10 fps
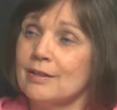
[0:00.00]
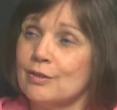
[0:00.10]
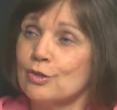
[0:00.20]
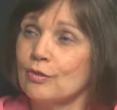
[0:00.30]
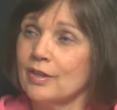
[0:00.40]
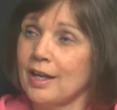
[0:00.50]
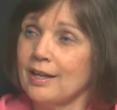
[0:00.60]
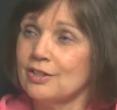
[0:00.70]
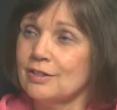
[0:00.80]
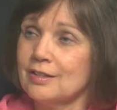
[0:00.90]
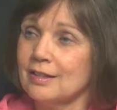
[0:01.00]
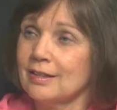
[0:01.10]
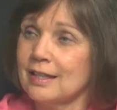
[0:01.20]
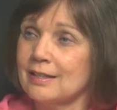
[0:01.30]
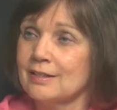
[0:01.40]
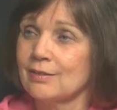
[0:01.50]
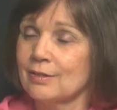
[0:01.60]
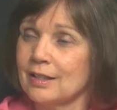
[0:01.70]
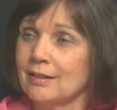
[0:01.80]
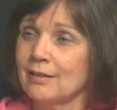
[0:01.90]
though, so vacations and things
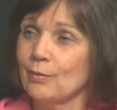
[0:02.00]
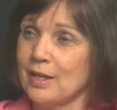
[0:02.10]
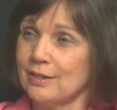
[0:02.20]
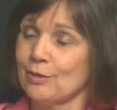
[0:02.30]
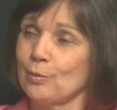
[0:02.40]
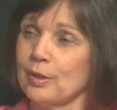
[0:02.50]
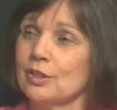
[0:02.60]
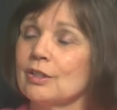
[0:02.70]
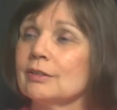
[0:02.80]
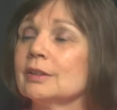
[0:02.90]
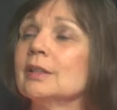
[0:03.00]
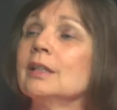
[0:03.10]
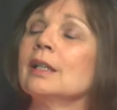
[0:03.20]
don't get in the way so much. No.